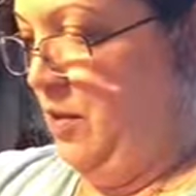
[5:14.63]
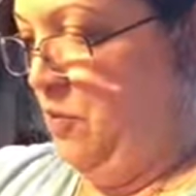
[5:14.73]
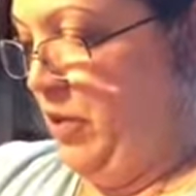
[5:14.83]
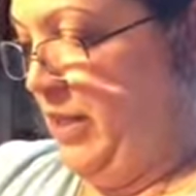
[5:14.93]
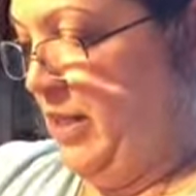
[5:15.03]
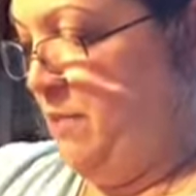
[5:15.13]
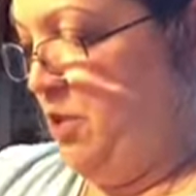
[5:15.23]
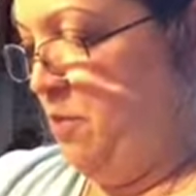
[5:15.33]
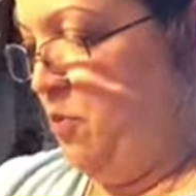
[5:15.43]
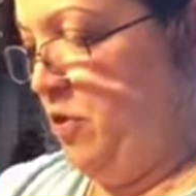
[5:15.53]
Bring it up
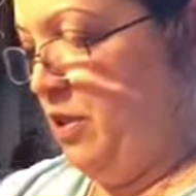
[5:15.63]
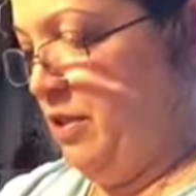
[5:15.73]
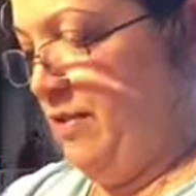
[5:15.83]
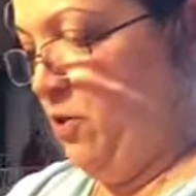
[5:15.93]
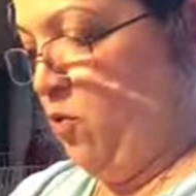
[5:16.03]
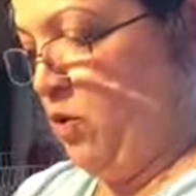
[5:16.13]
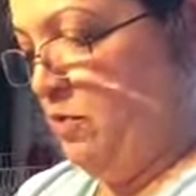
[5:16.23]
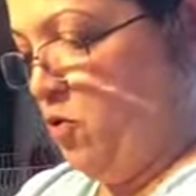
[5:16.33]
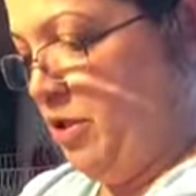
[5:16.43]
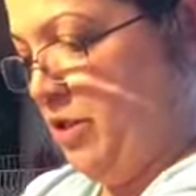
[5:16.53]
to a boil. Give it one
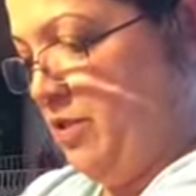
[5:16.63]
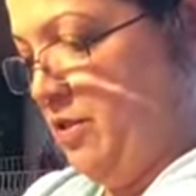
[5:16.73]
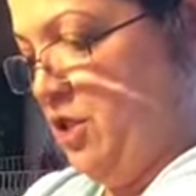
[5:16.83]
more good